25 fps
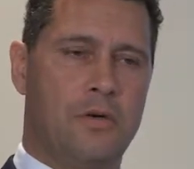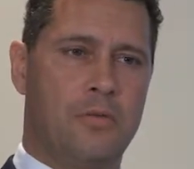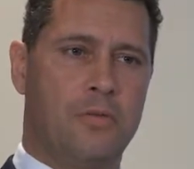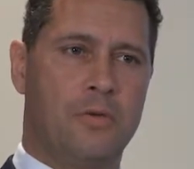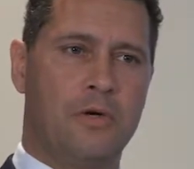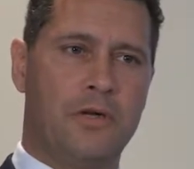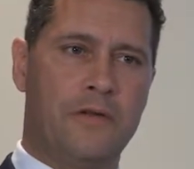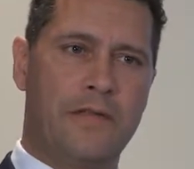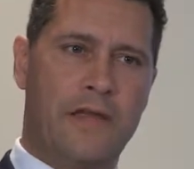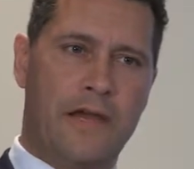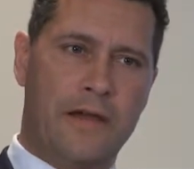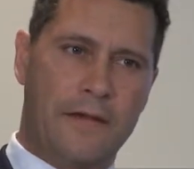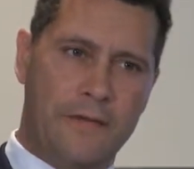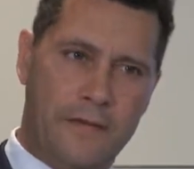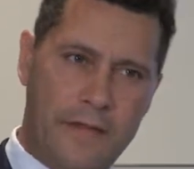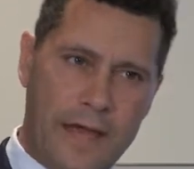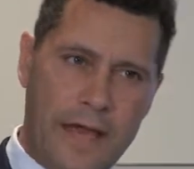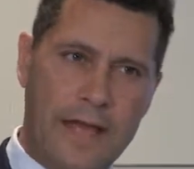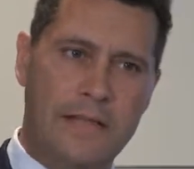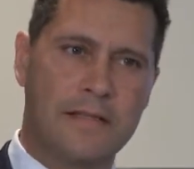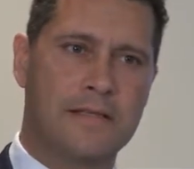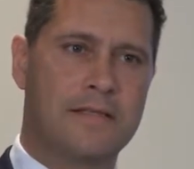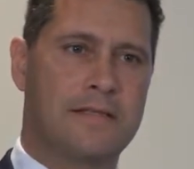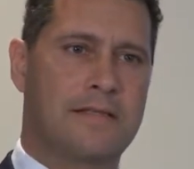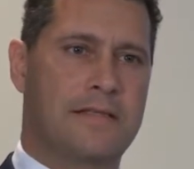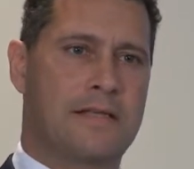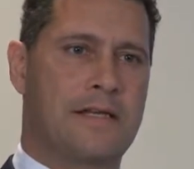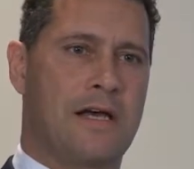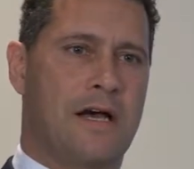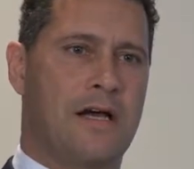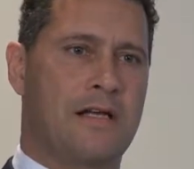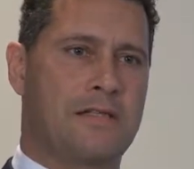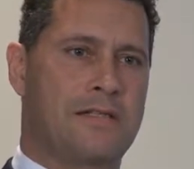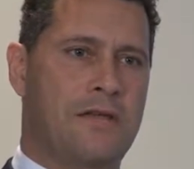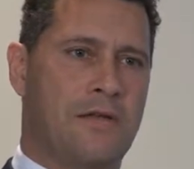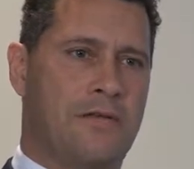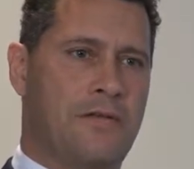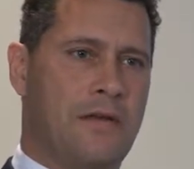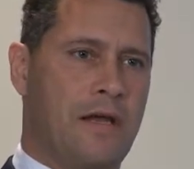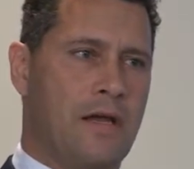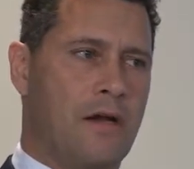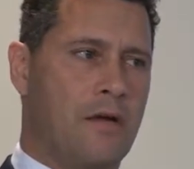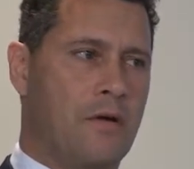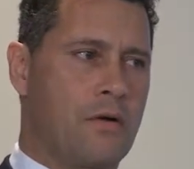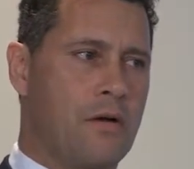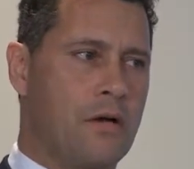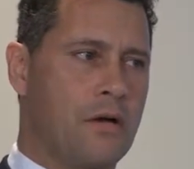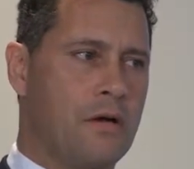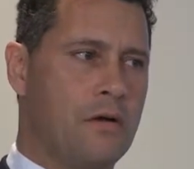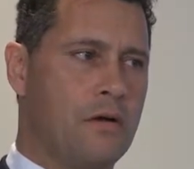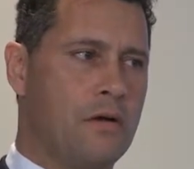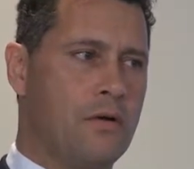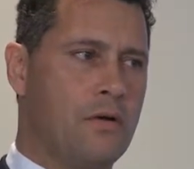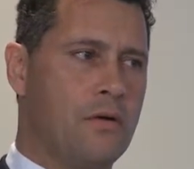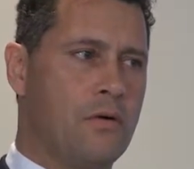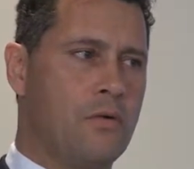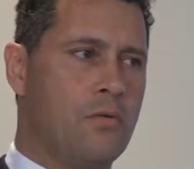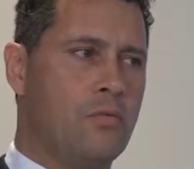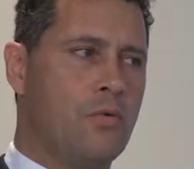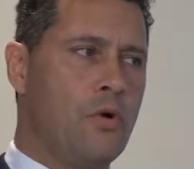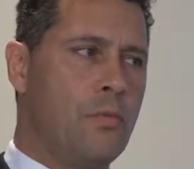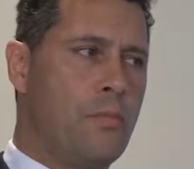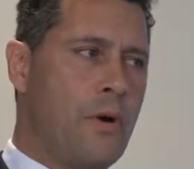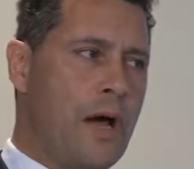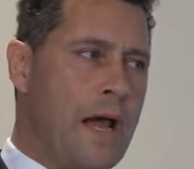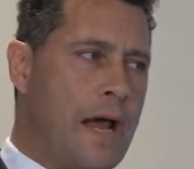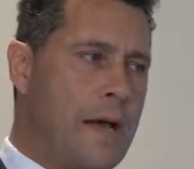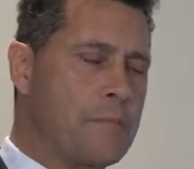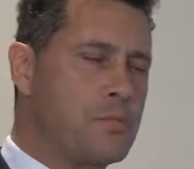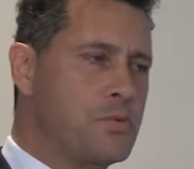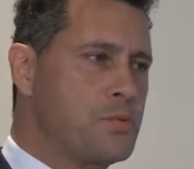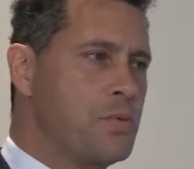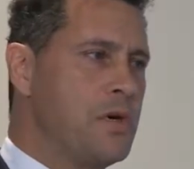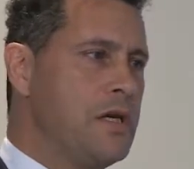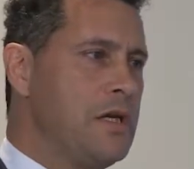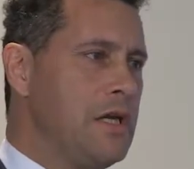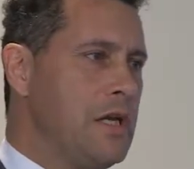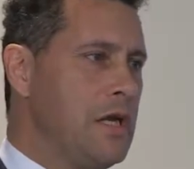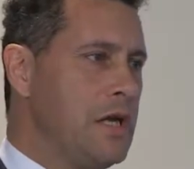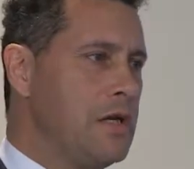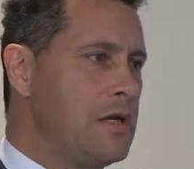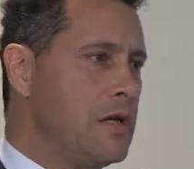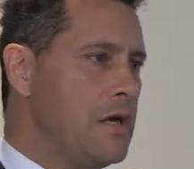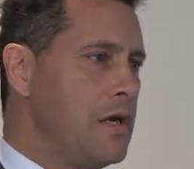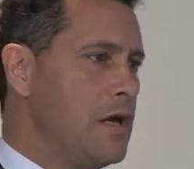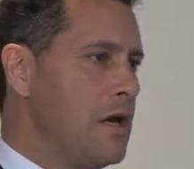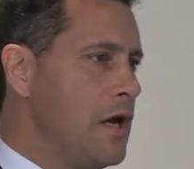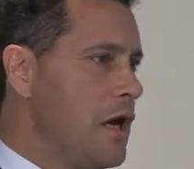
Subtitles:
will they then start to think, well, perhaps we need